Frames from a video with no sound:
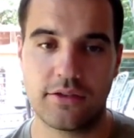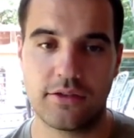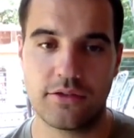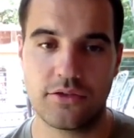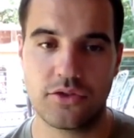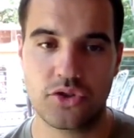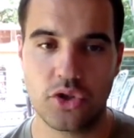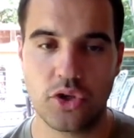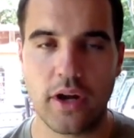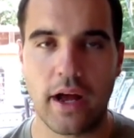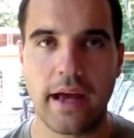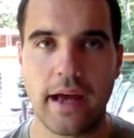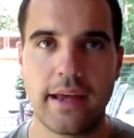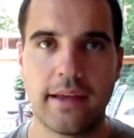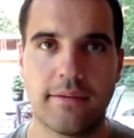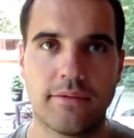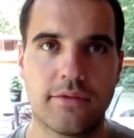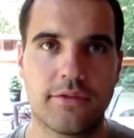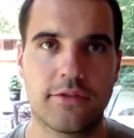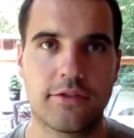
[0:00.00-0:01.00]
should I
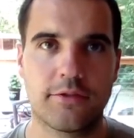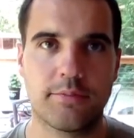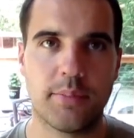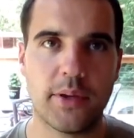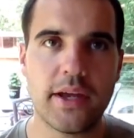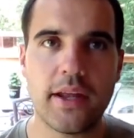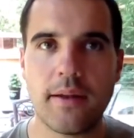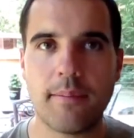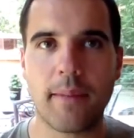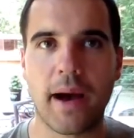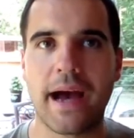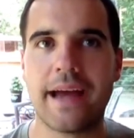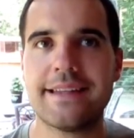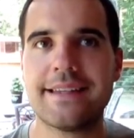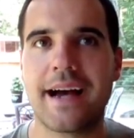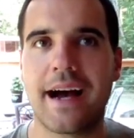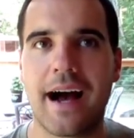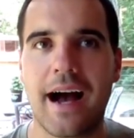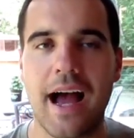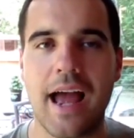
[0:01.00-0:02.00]
spend my
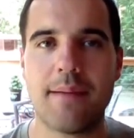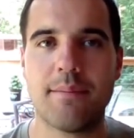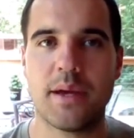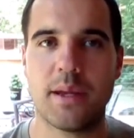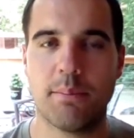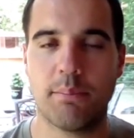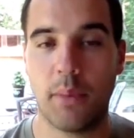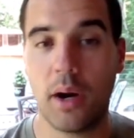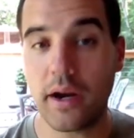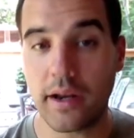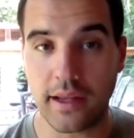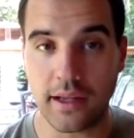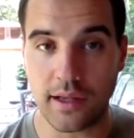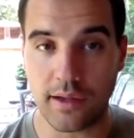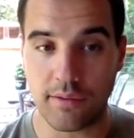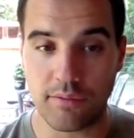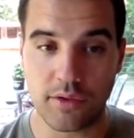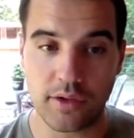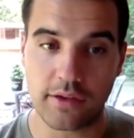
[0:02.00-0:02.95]
time and money even,